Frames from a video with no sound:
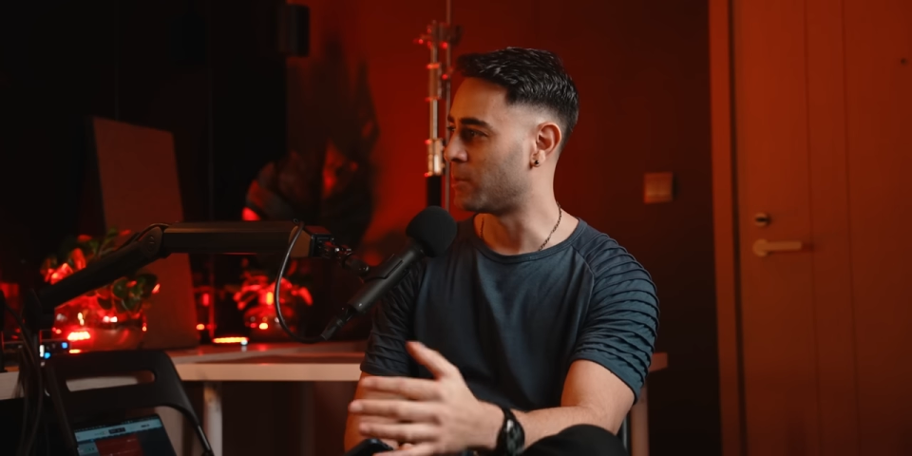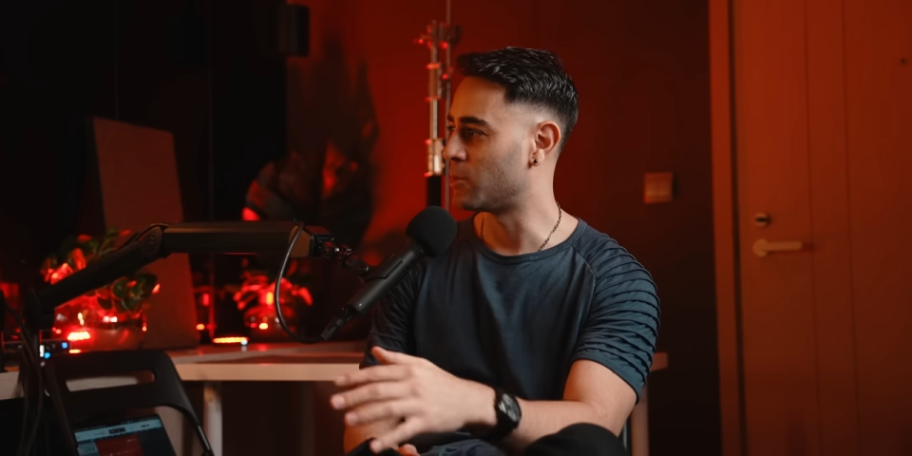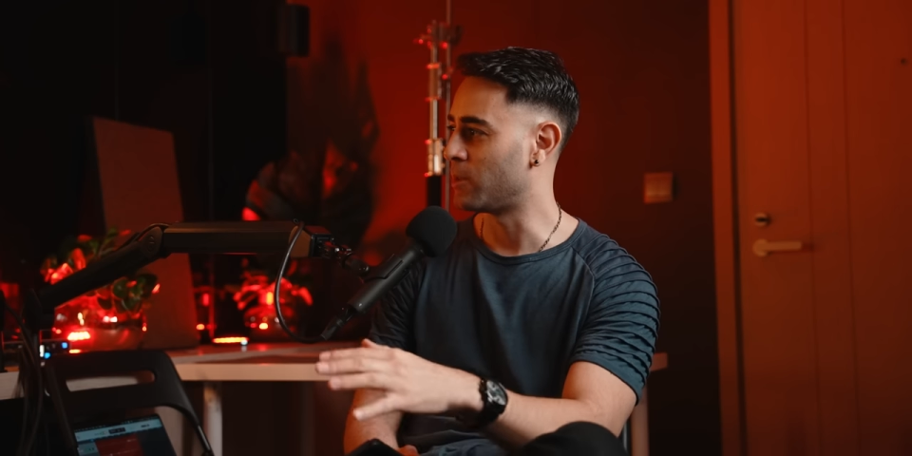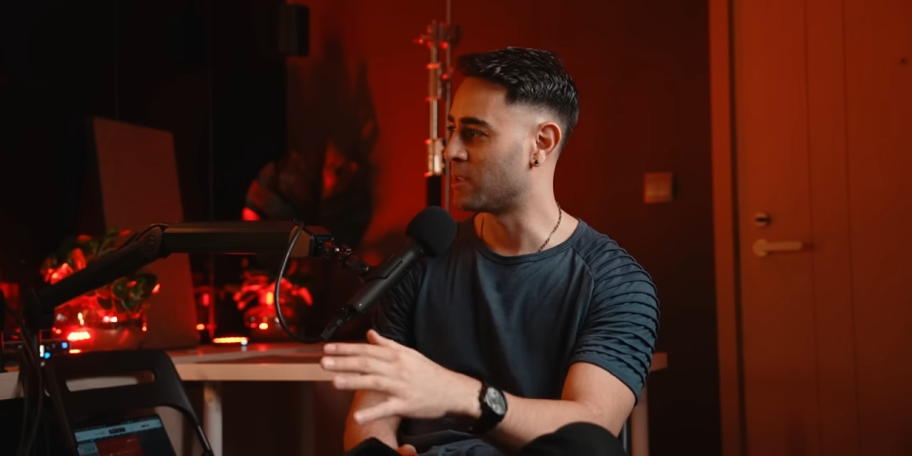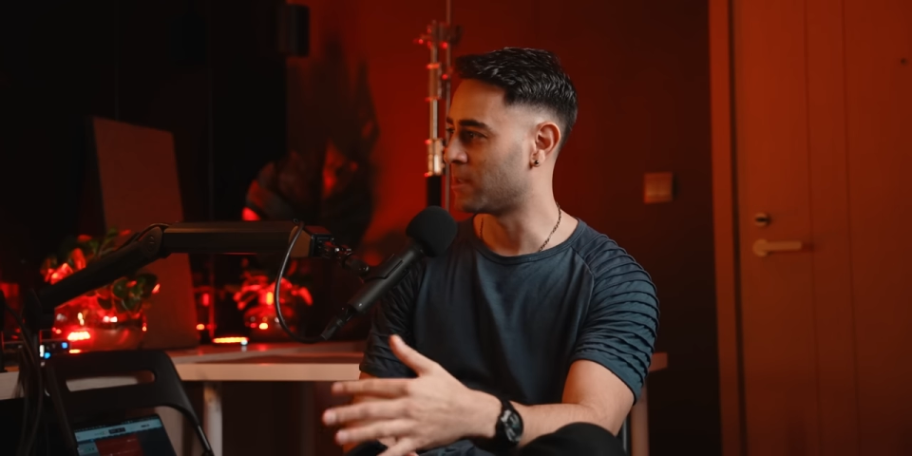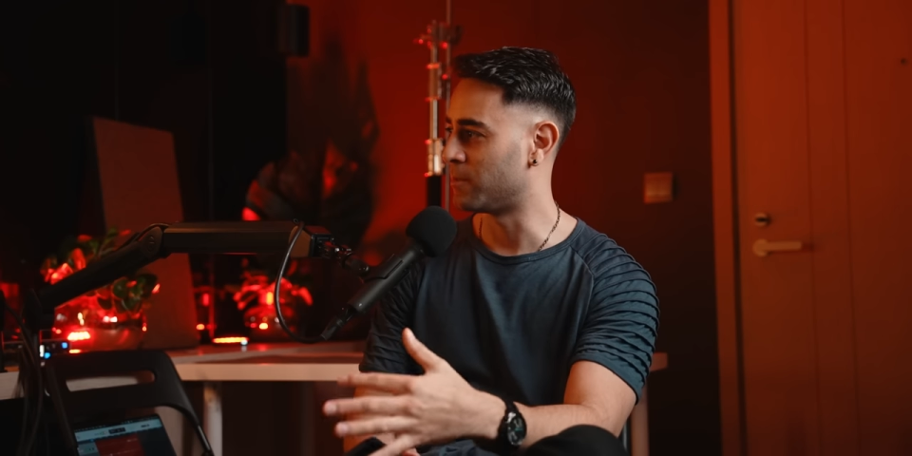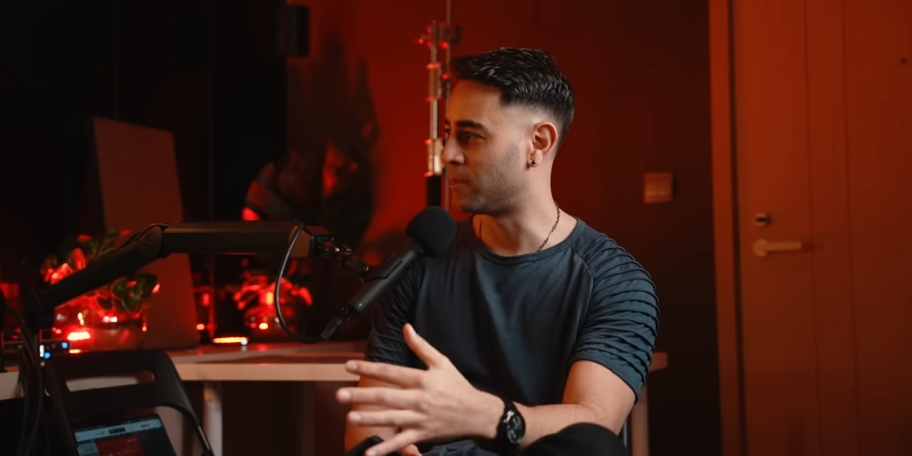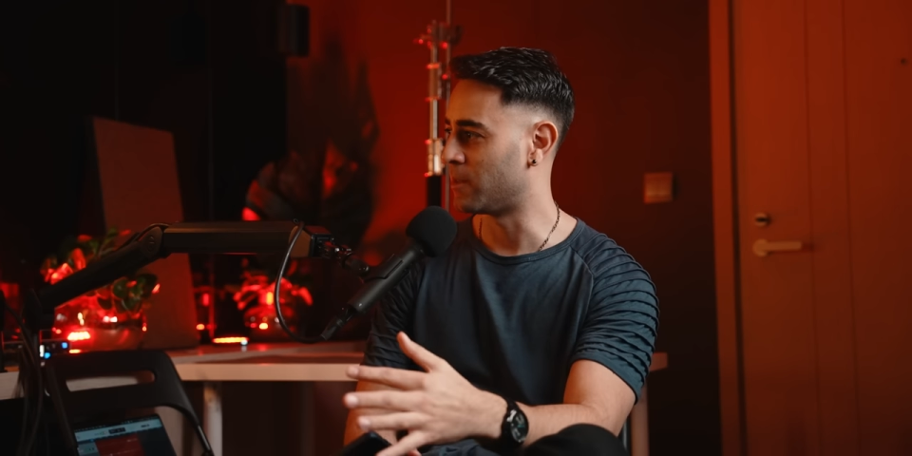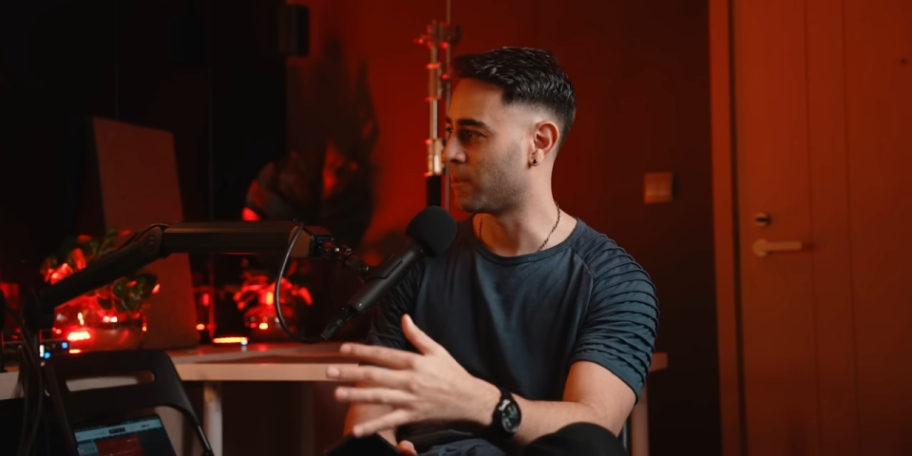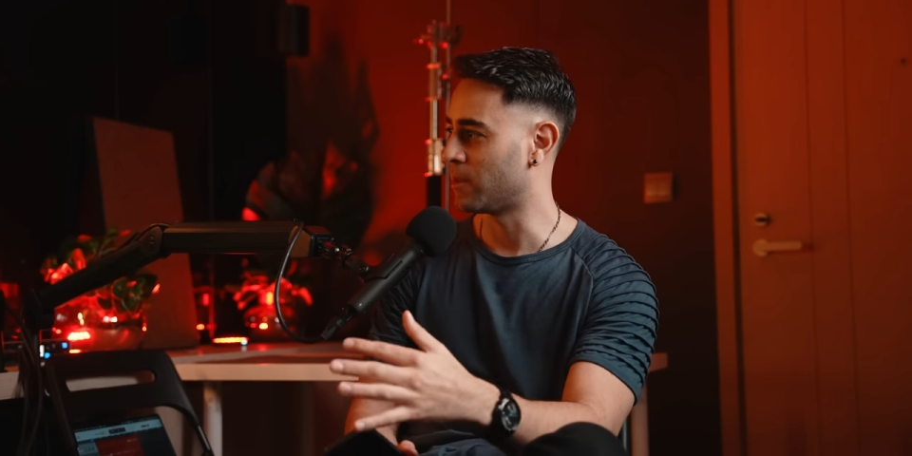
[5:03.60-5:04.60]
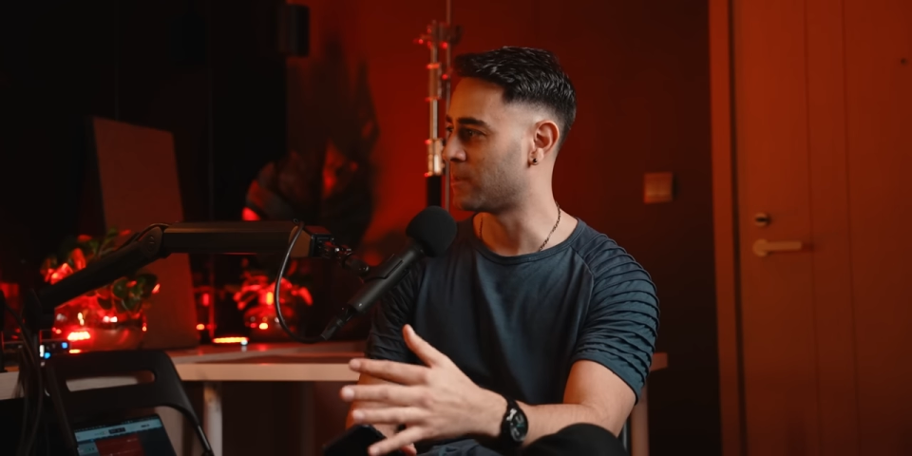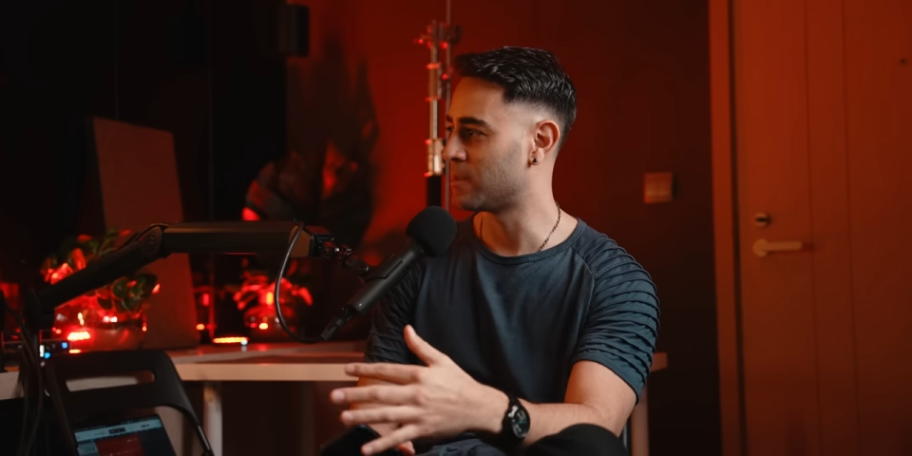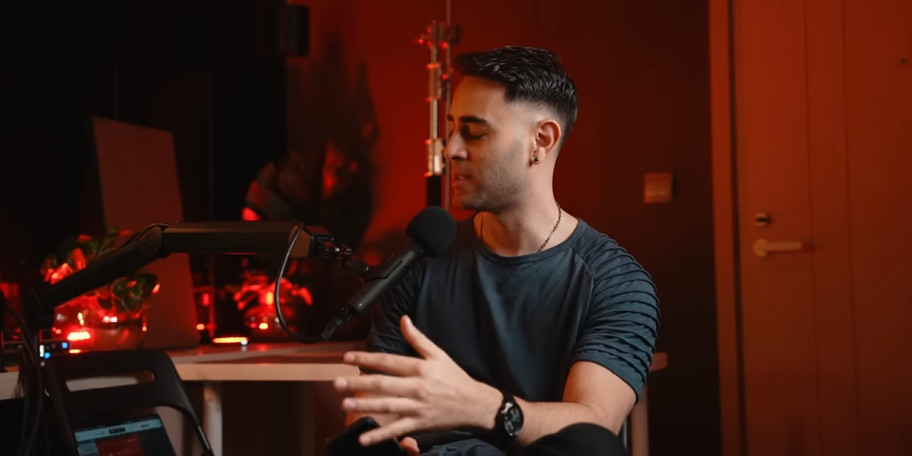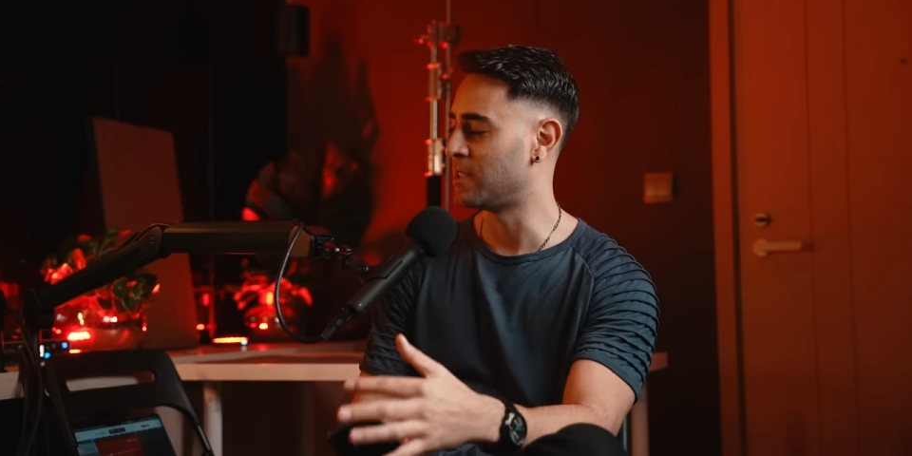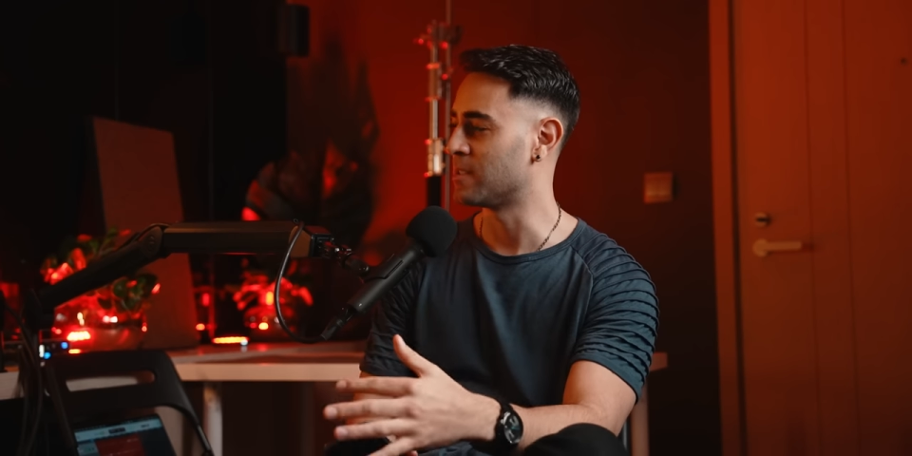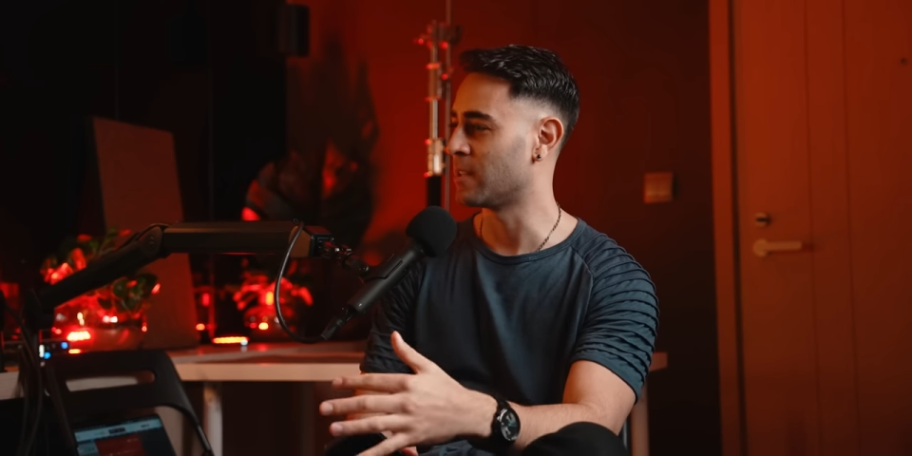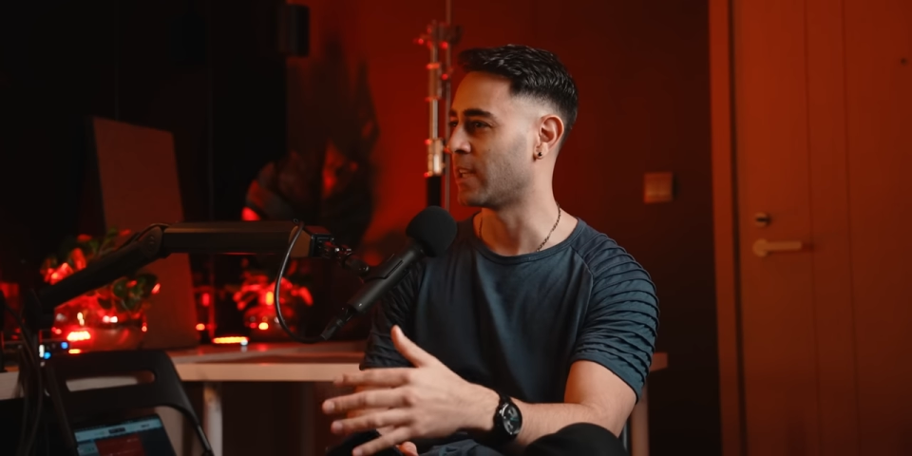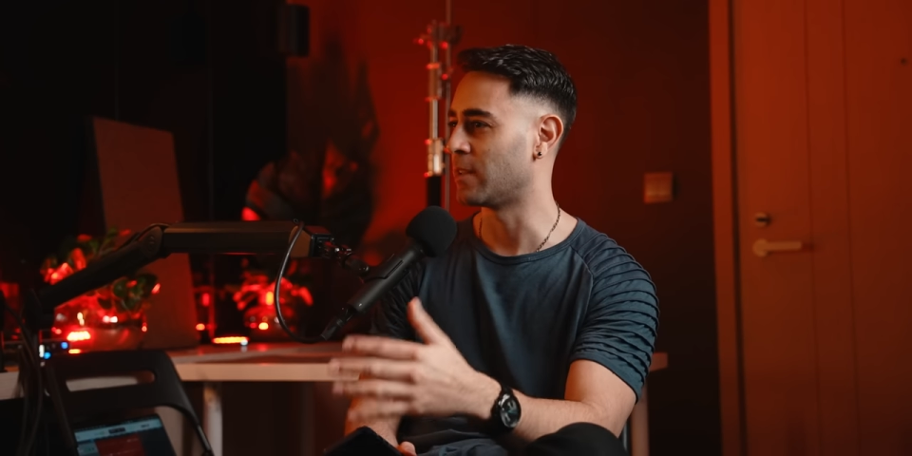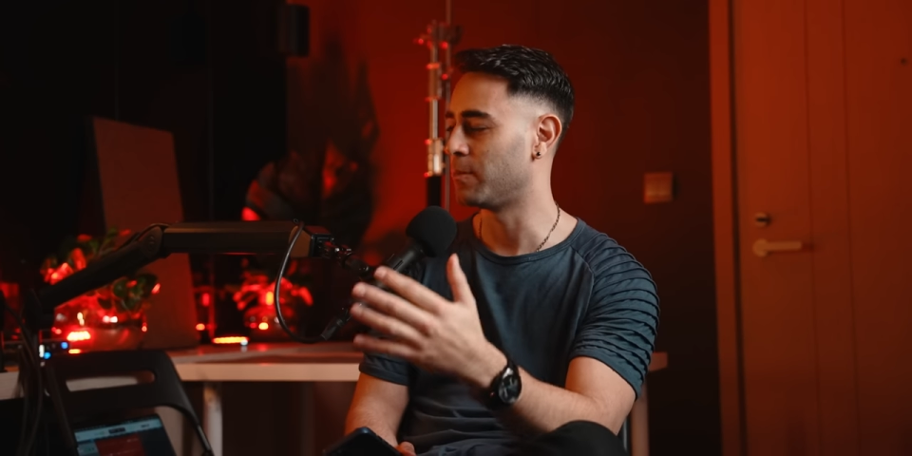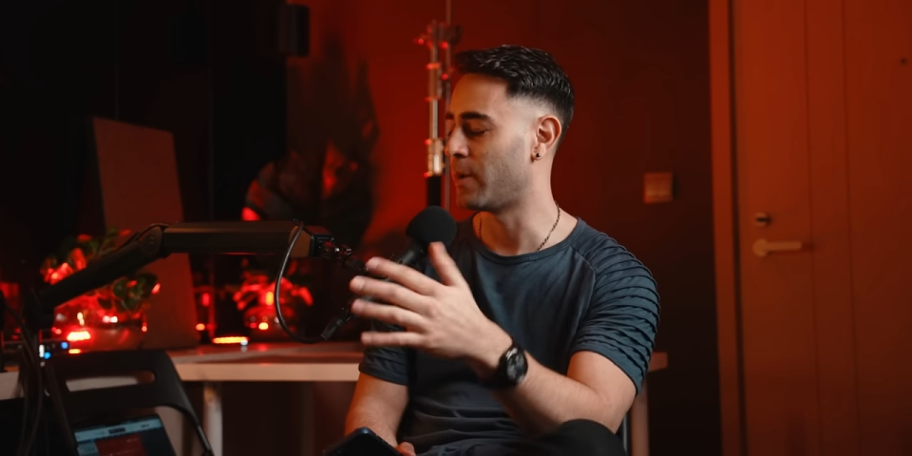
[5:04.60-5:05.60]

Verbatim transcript: between some different cities like